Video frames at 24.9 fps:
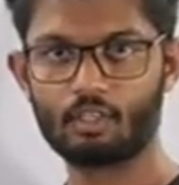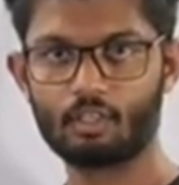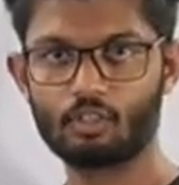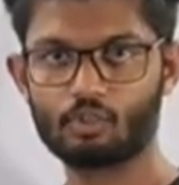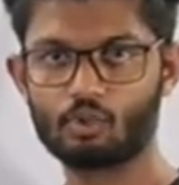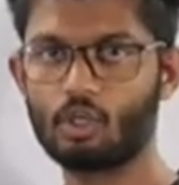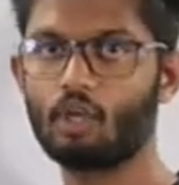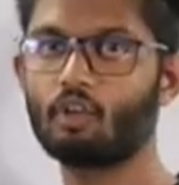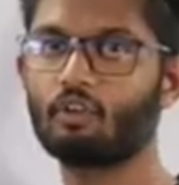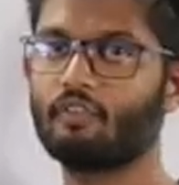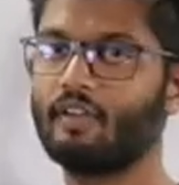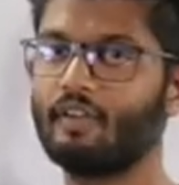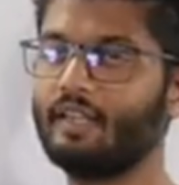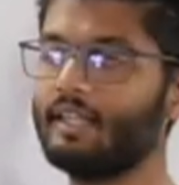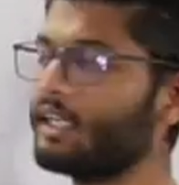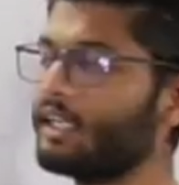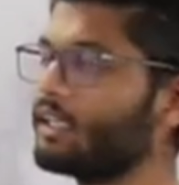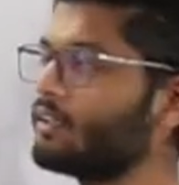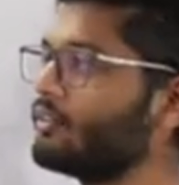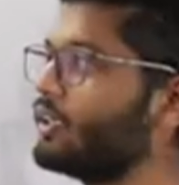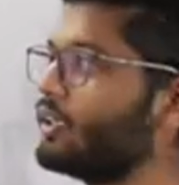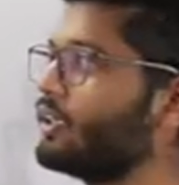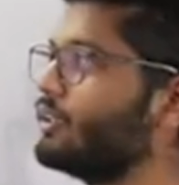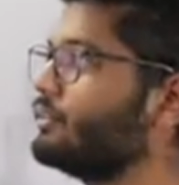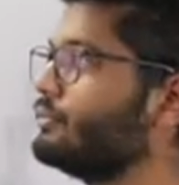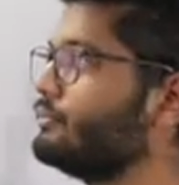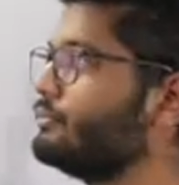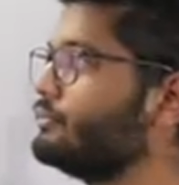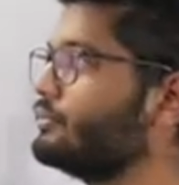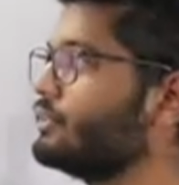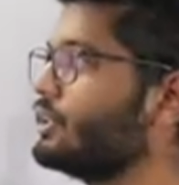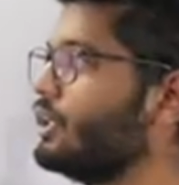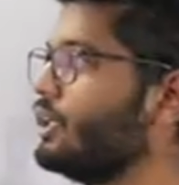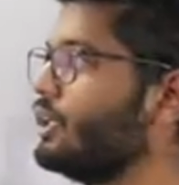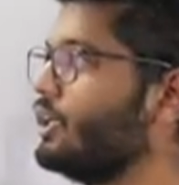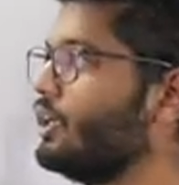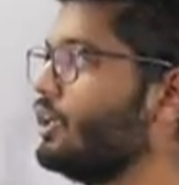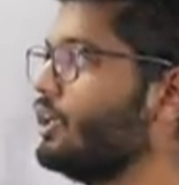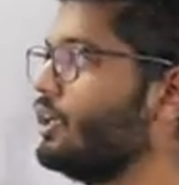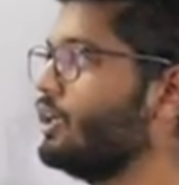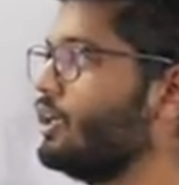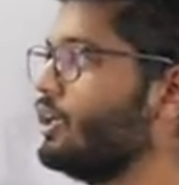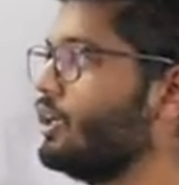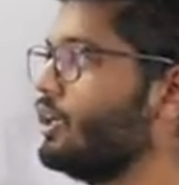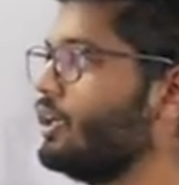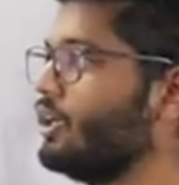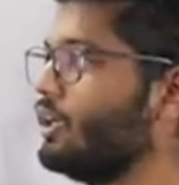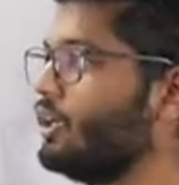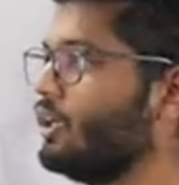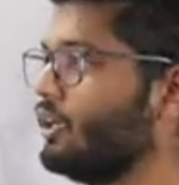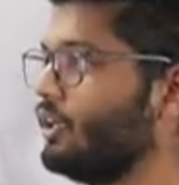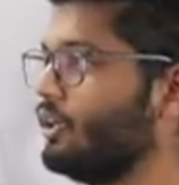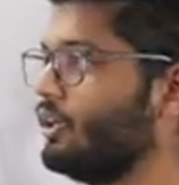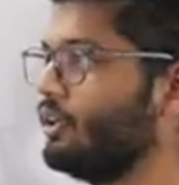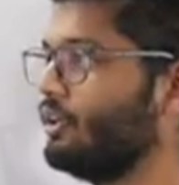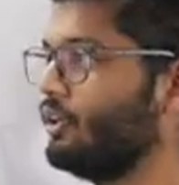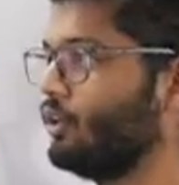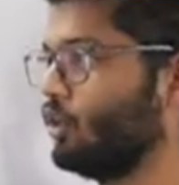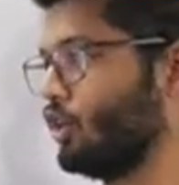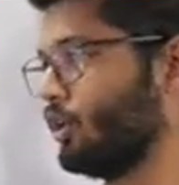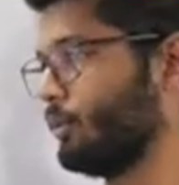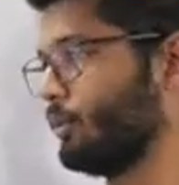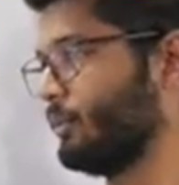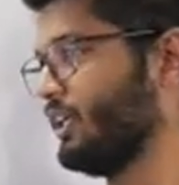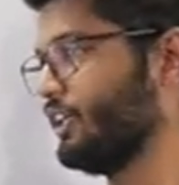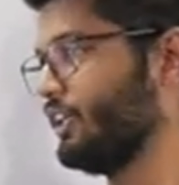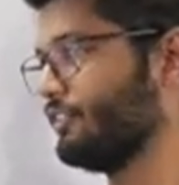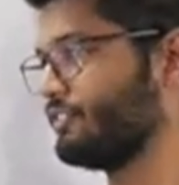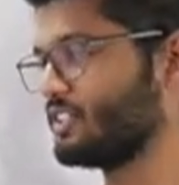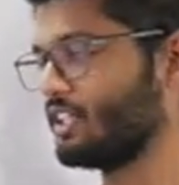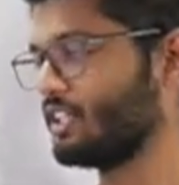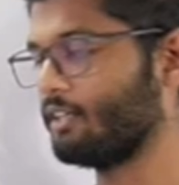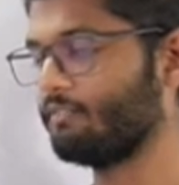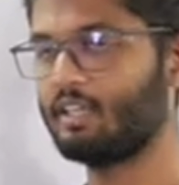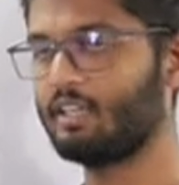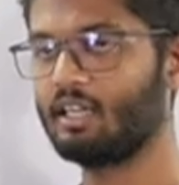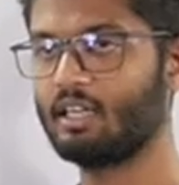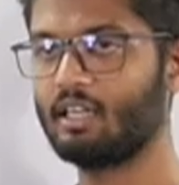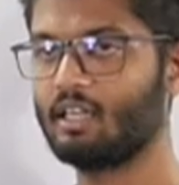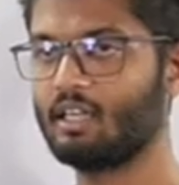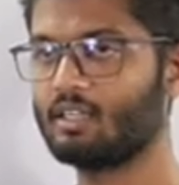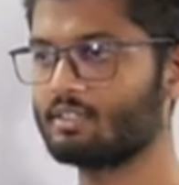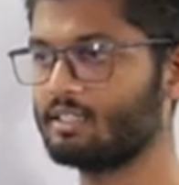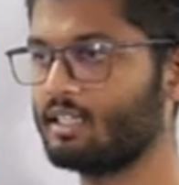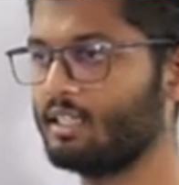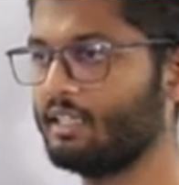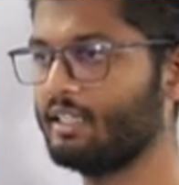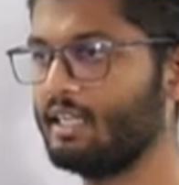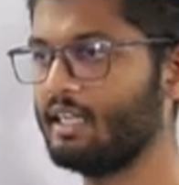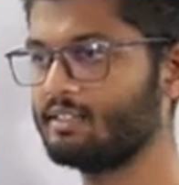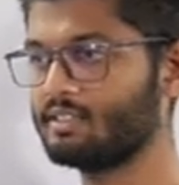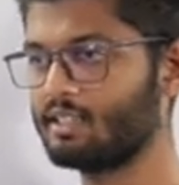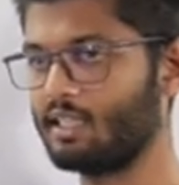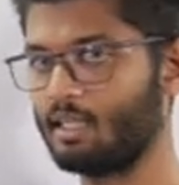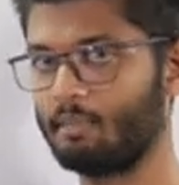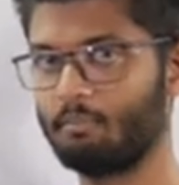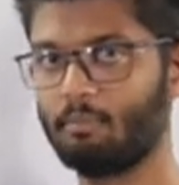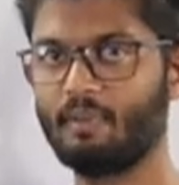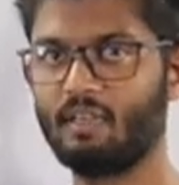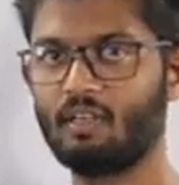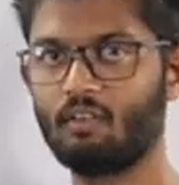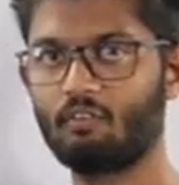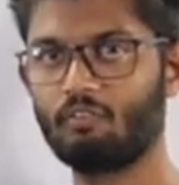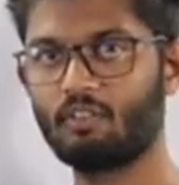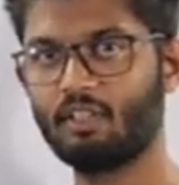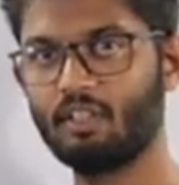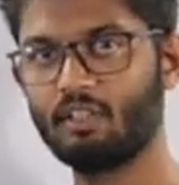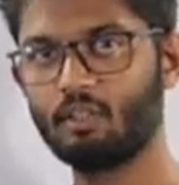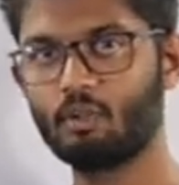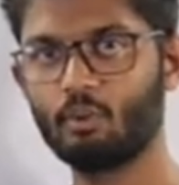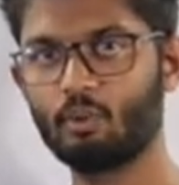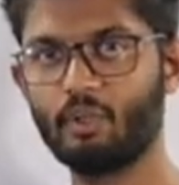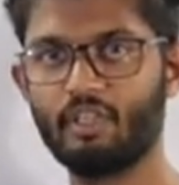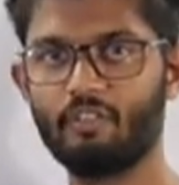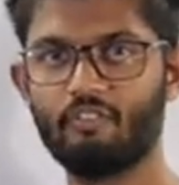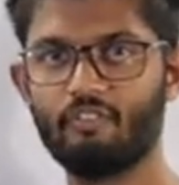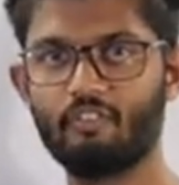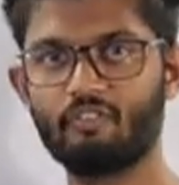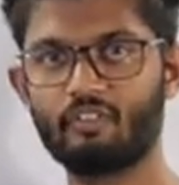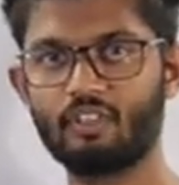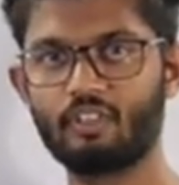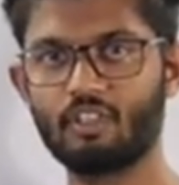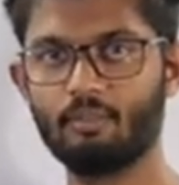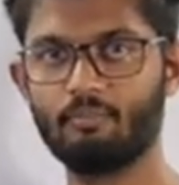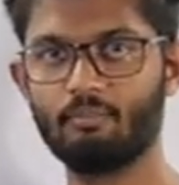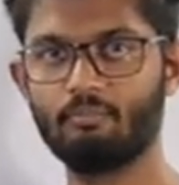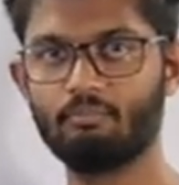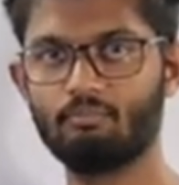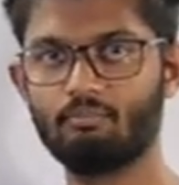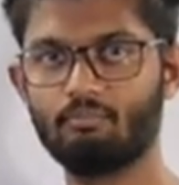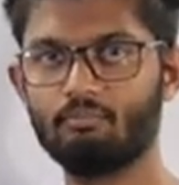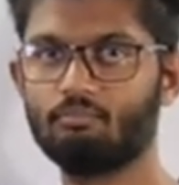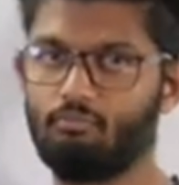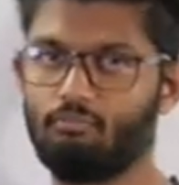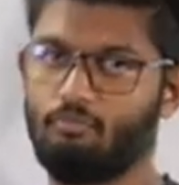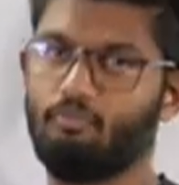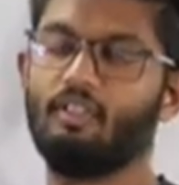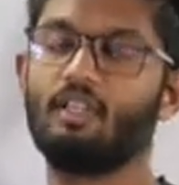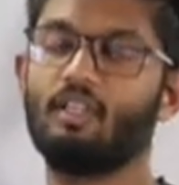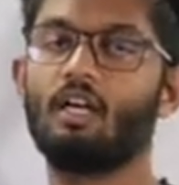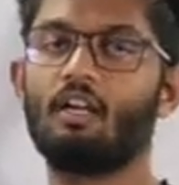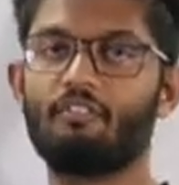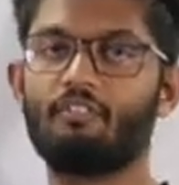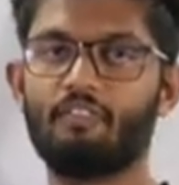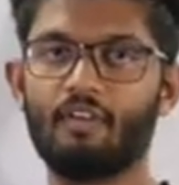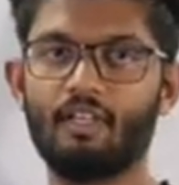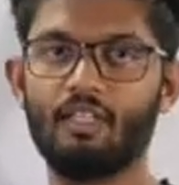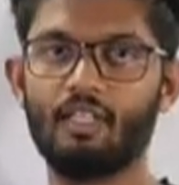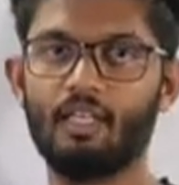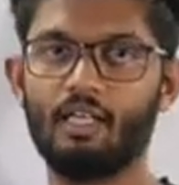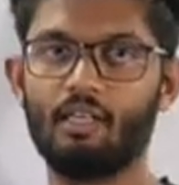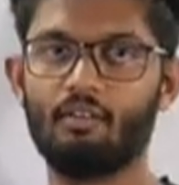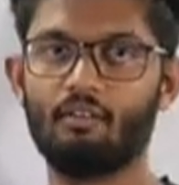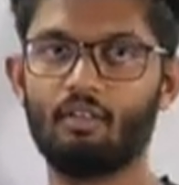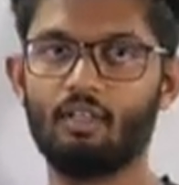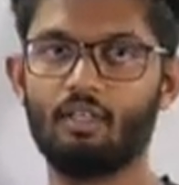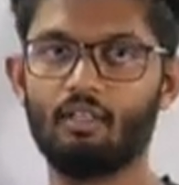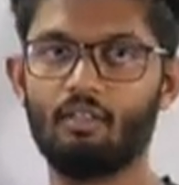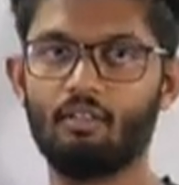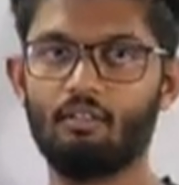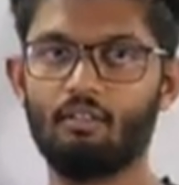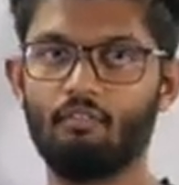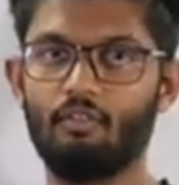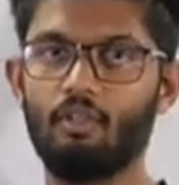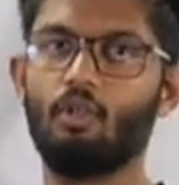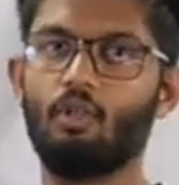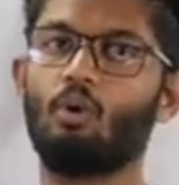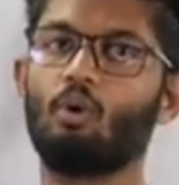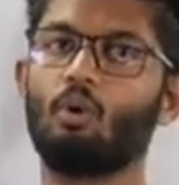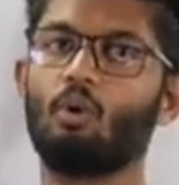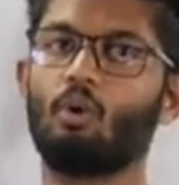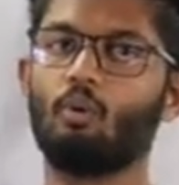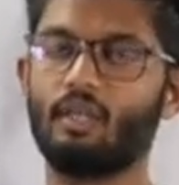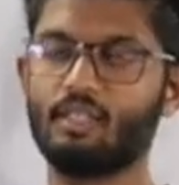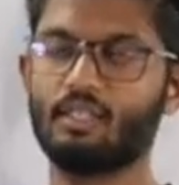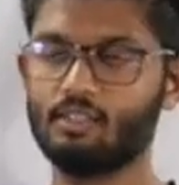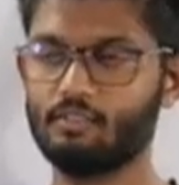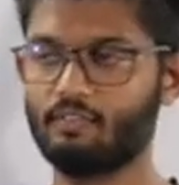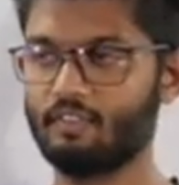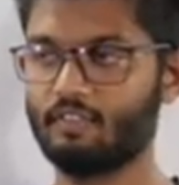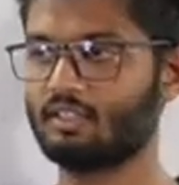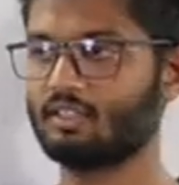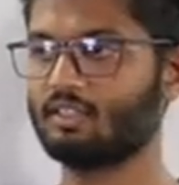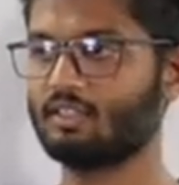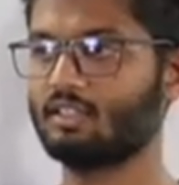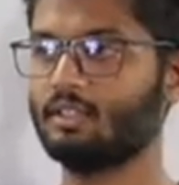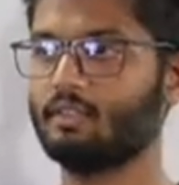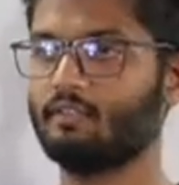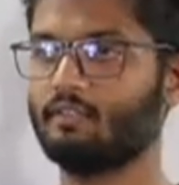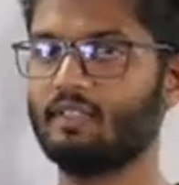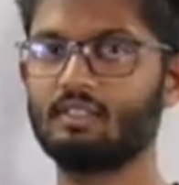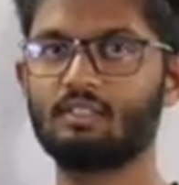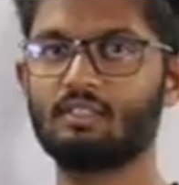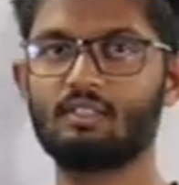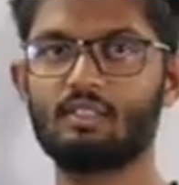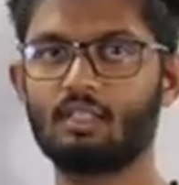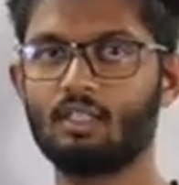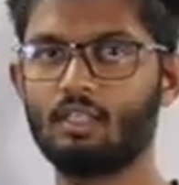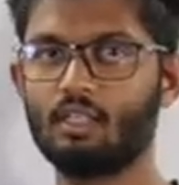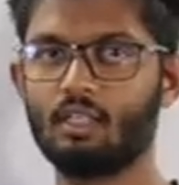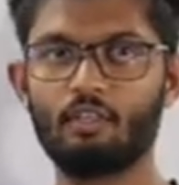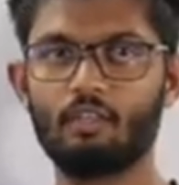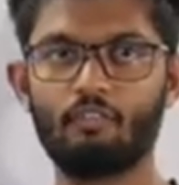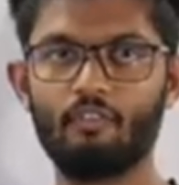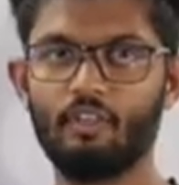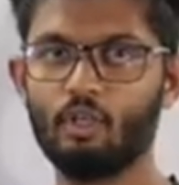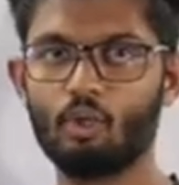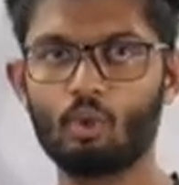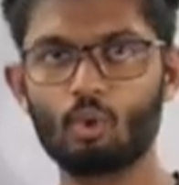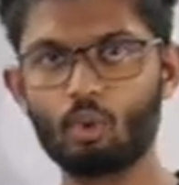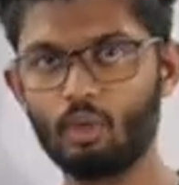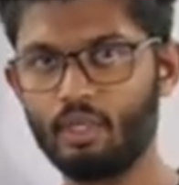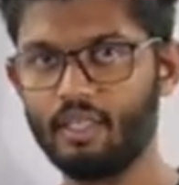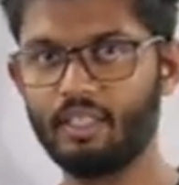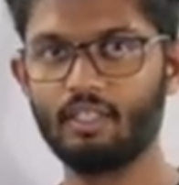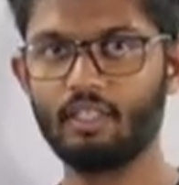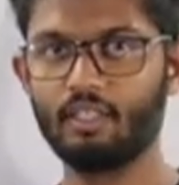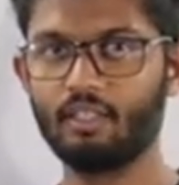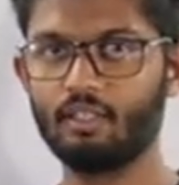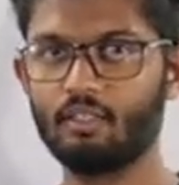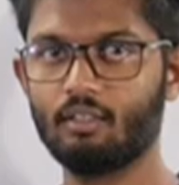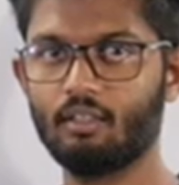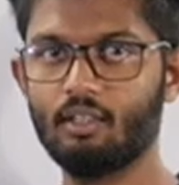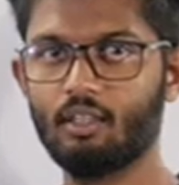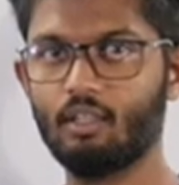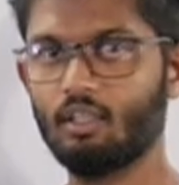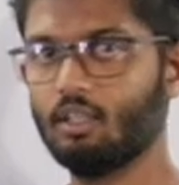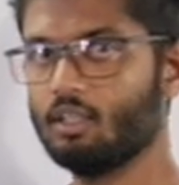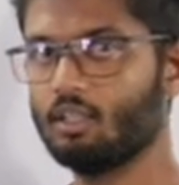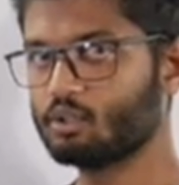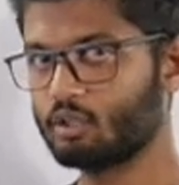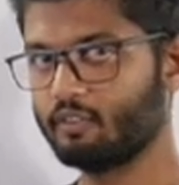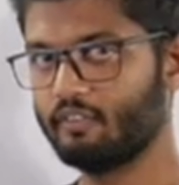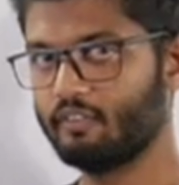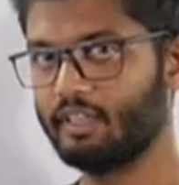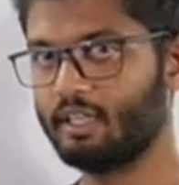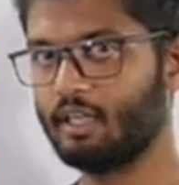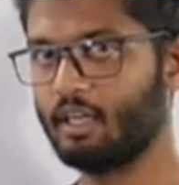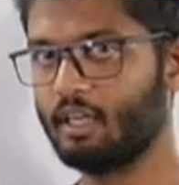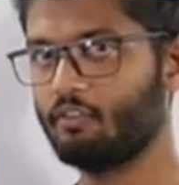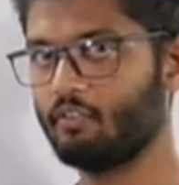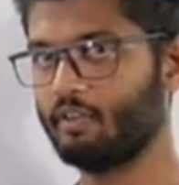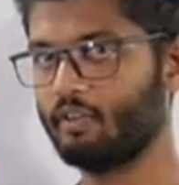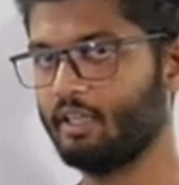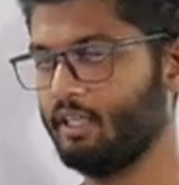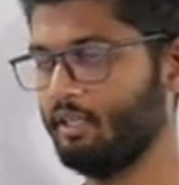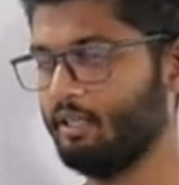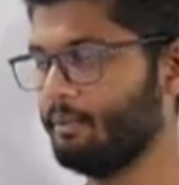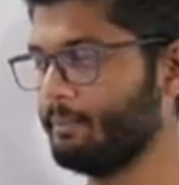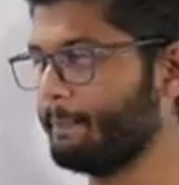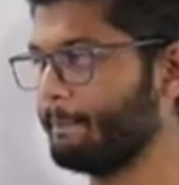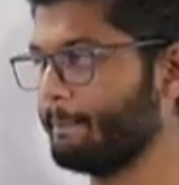So how to find that term? Normally if someone asks, there is a number pattern, find the 25th term. We can't find that one. We don't know what is the first term, what is the second term, we don't know anything. So we can't find.